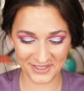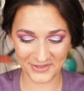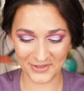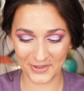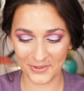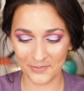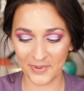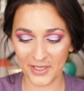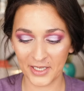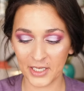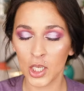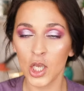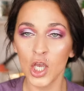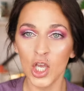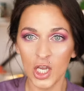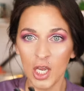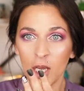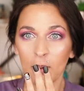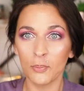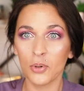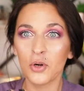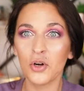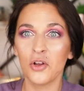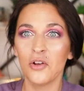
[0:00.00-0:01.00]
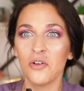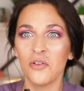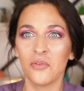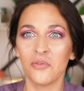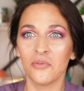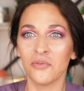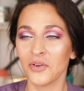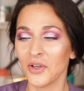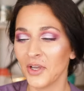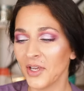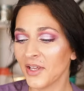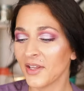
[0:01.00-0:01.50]
So I'm like,
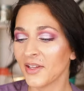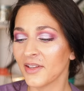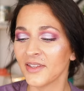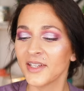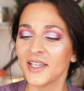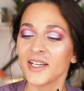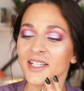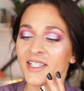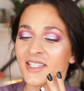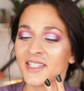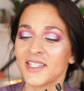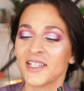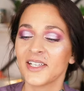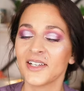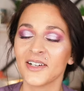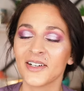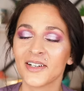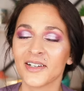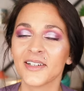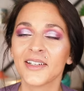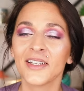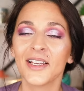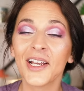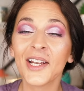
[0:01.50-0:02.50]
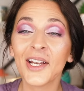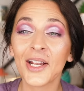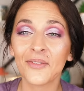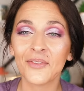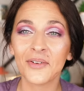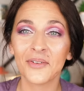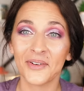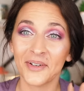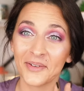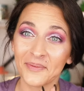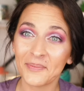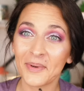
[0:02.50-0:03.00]
proof that it's here. Not
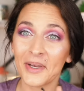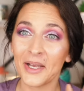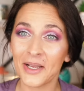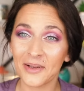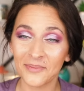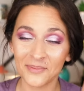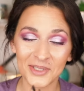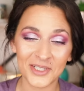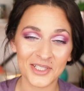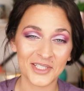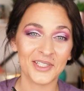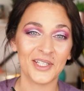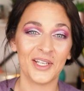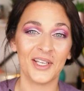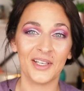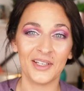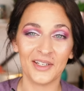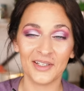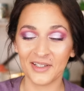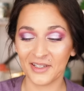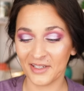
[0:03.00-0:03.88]
everyone, but I'm just saying.